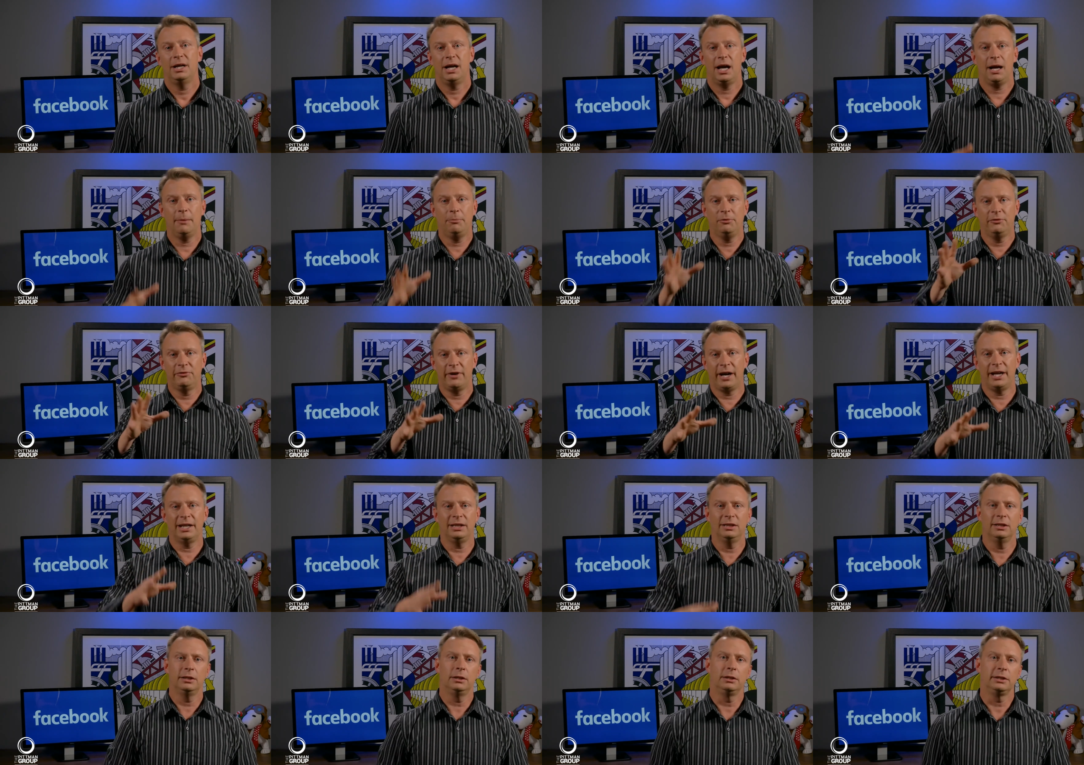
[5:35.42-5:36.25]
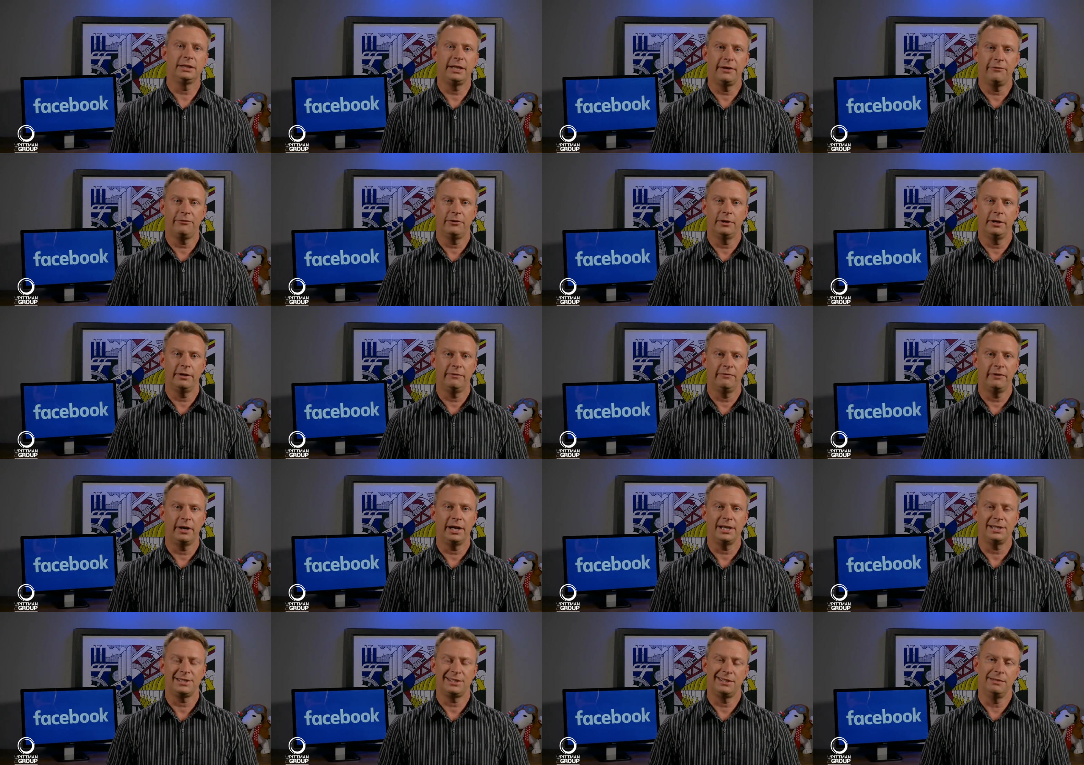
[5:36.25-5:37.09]
I provide a little different
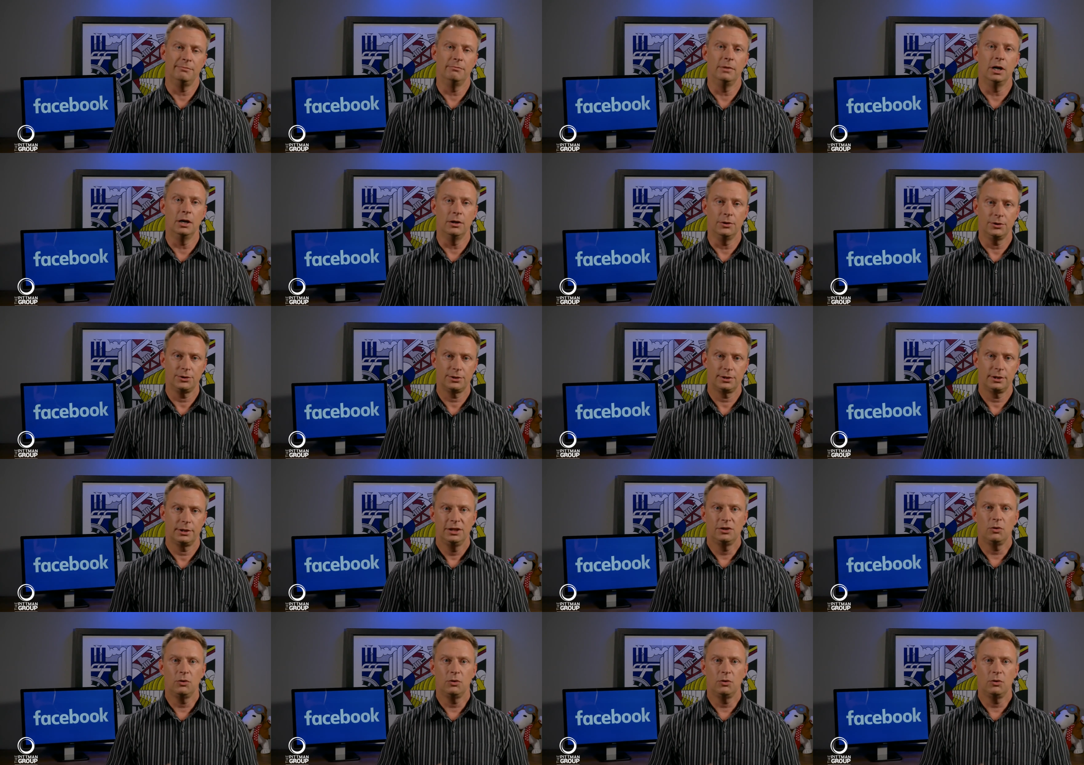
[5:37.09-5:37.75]
advice than most.